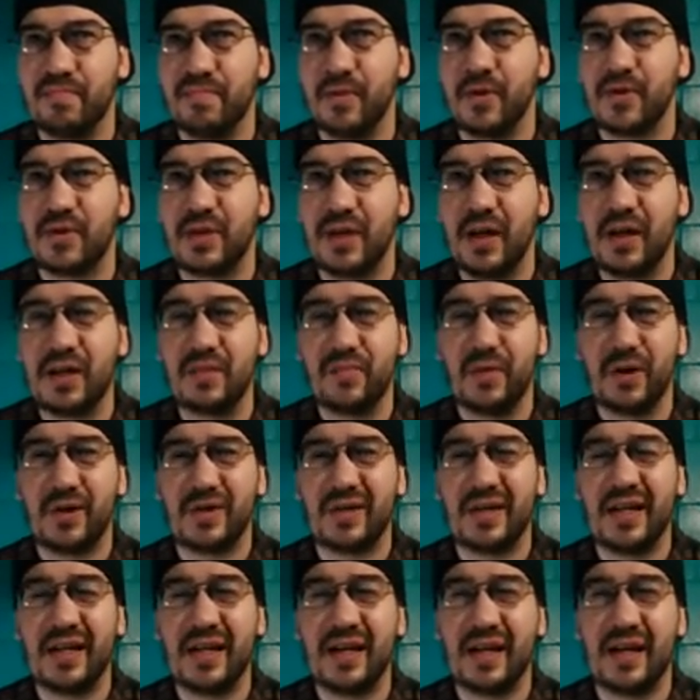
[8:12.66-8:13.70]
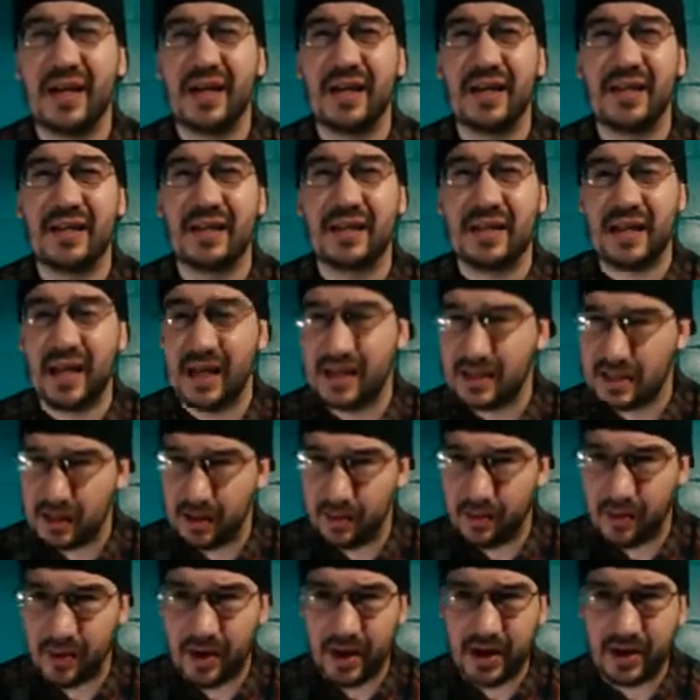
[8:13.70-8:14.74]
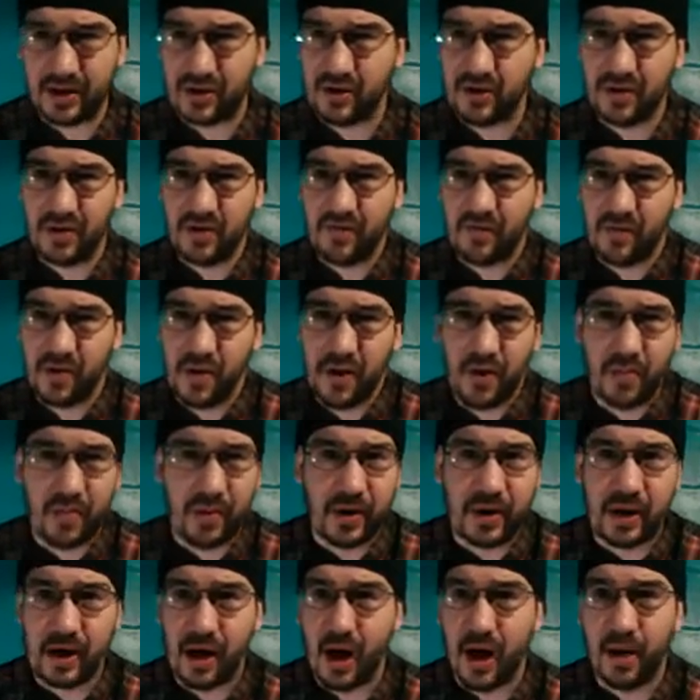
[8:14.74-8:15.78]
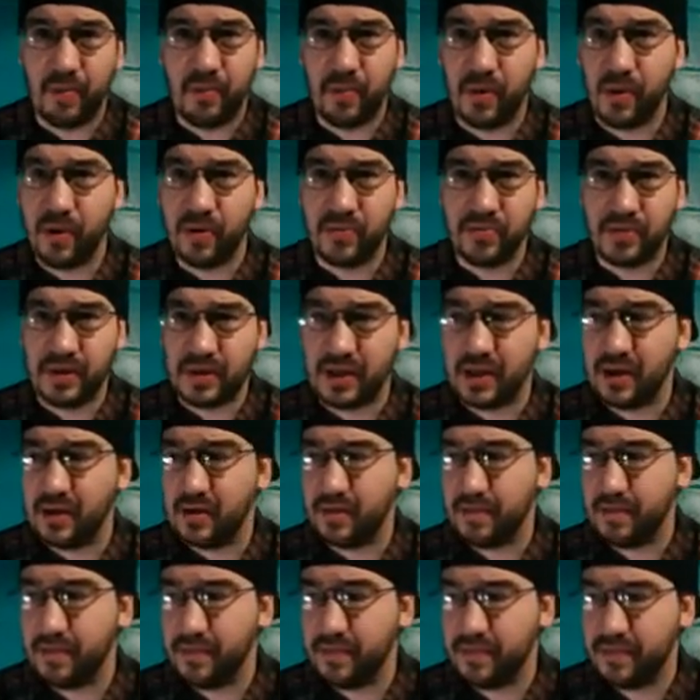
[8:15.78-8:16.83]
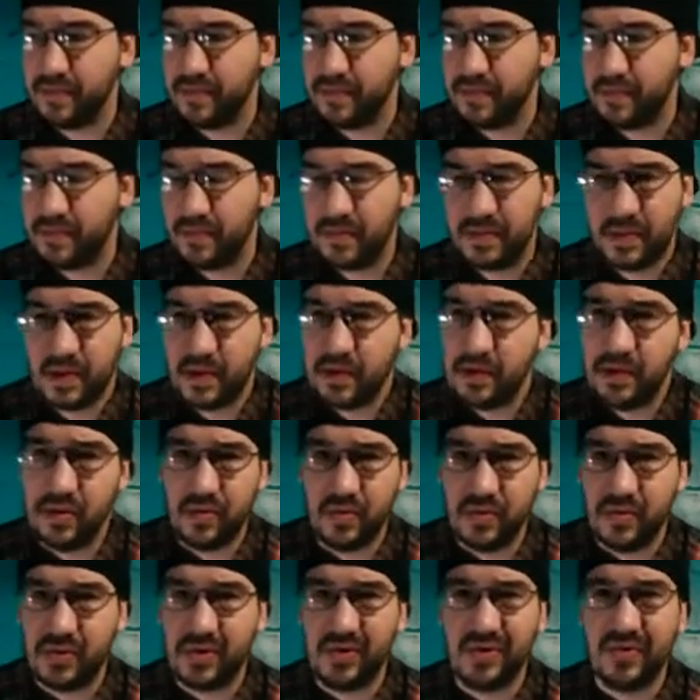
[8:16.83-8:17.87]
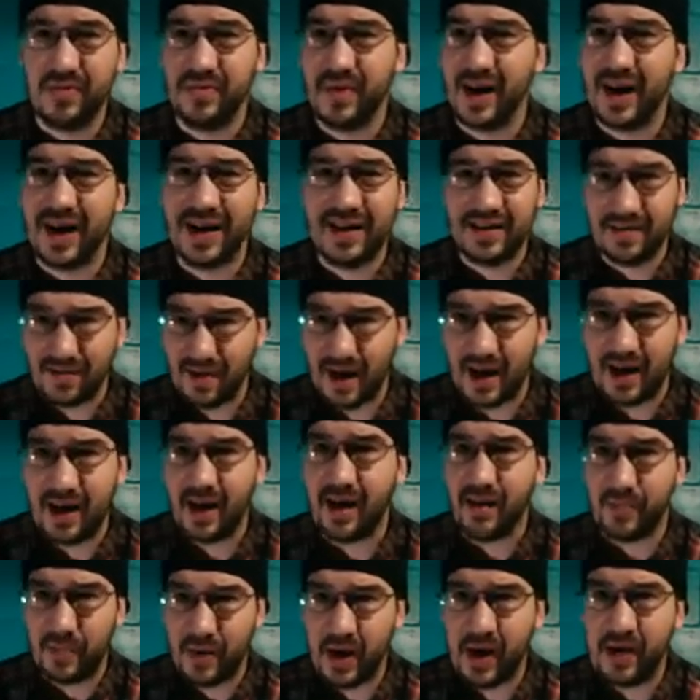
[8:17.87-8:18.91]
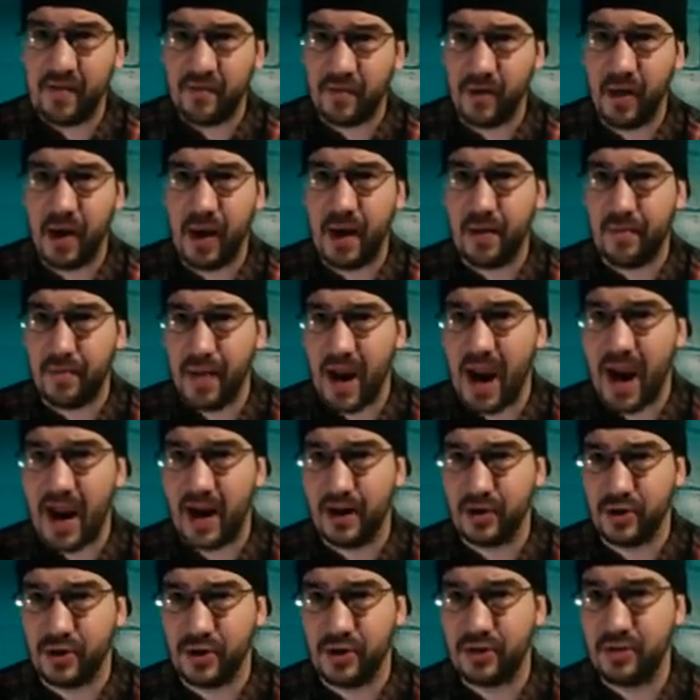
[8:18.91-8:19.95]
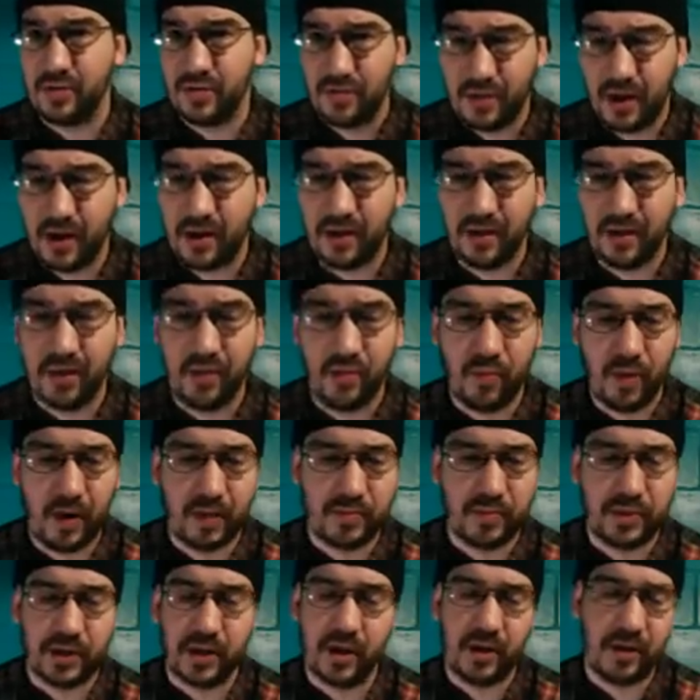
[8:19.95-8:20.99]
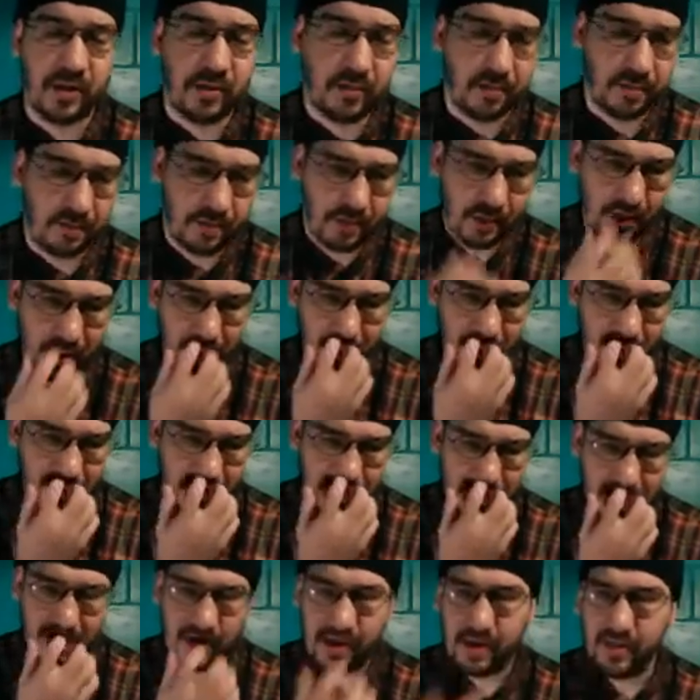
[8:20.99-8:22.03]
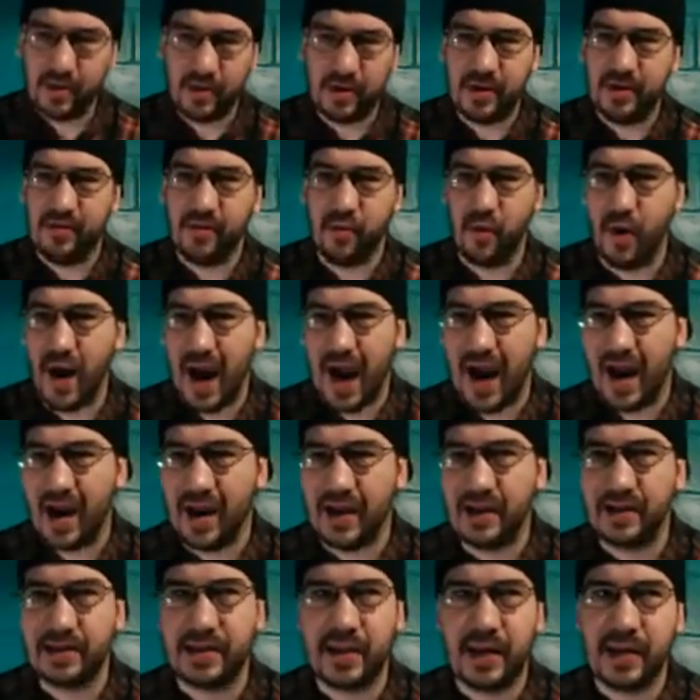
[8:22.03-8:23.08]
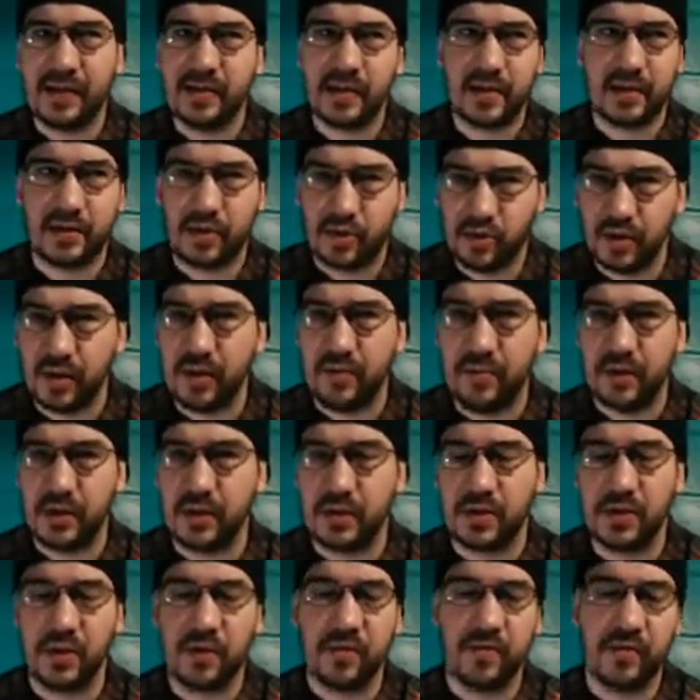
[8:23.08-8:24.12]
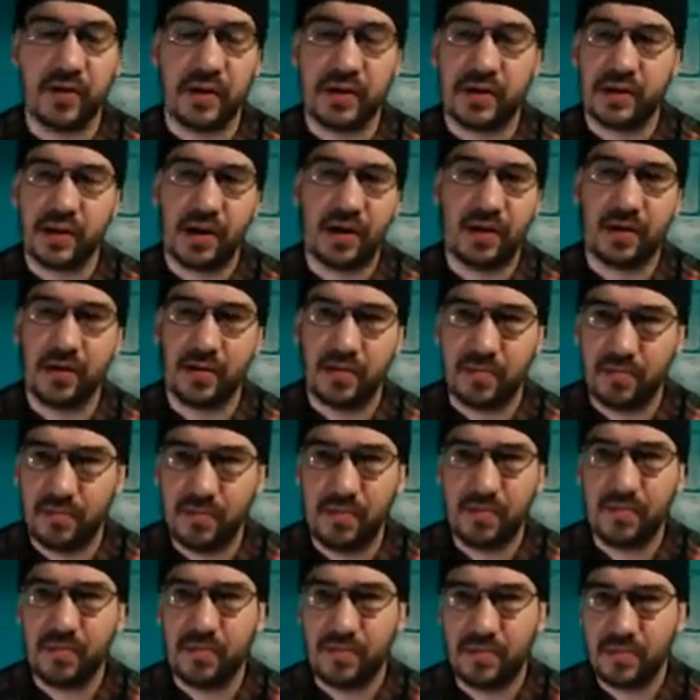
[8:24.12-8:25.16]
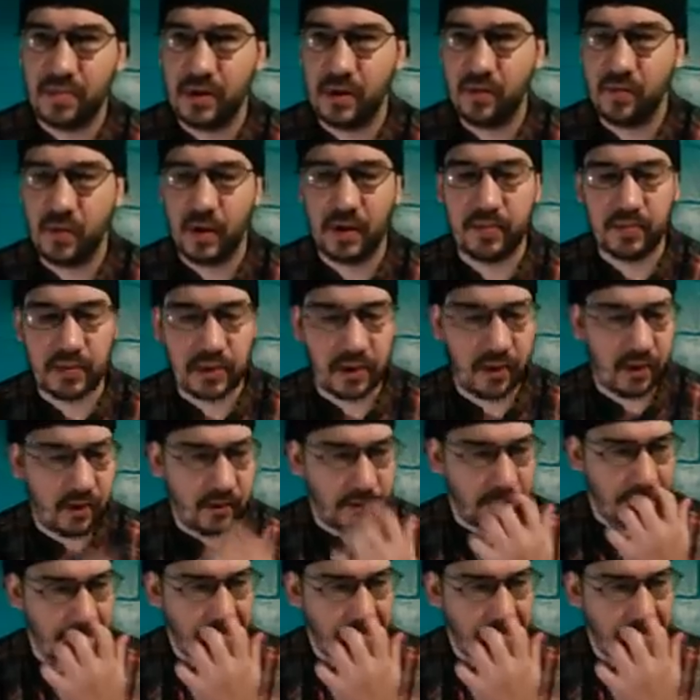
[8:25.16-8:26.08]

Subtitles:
Mercedes Martinez, Tessa Blanchard, if nobody uploads it to YouTube, I got to pay for that match on their website. I believe Rise has a streaming service on their website.